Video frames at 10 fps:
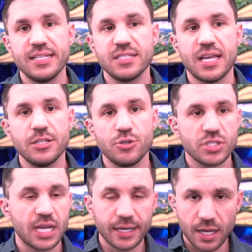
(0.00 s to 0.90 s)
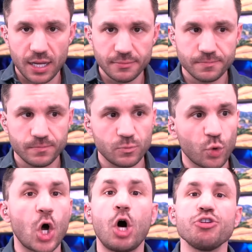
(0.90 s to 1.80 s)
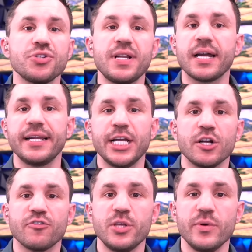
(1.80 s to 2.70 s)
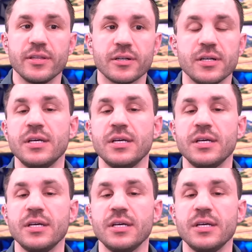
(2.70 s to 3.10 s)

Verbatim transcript: states who signed on, we're also not going to hear from you either.